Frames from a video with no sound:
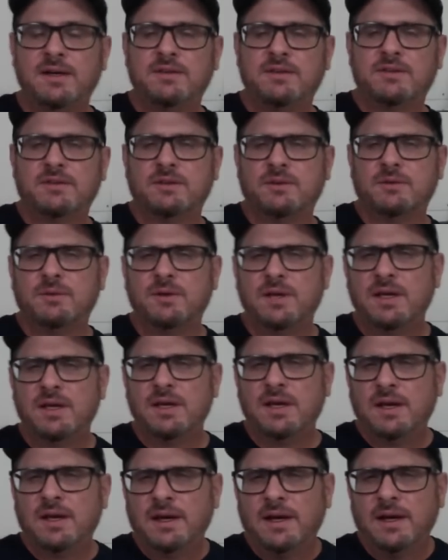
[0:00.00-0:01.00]
So,
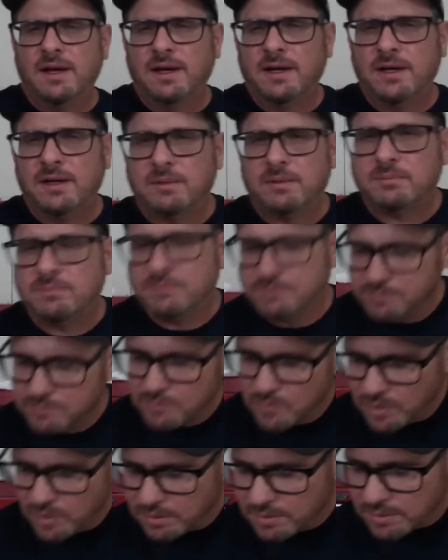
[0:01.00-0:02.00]
um,
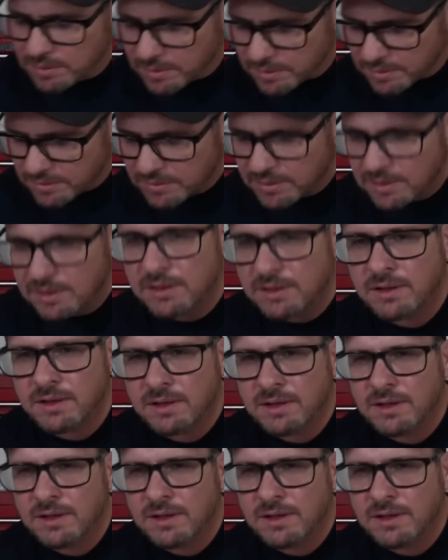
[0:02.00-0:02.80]
let's see.